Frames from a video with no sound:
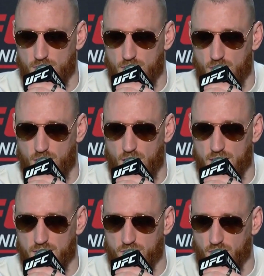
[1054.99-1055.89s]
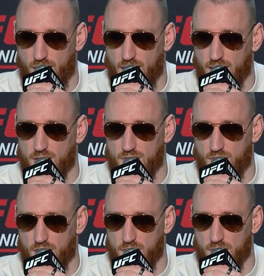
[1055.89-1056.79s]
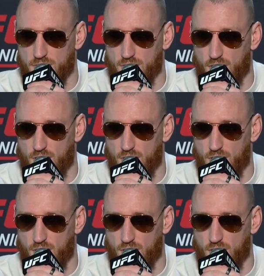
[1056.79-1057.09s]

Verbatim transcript: I didn't forget any of the fighters.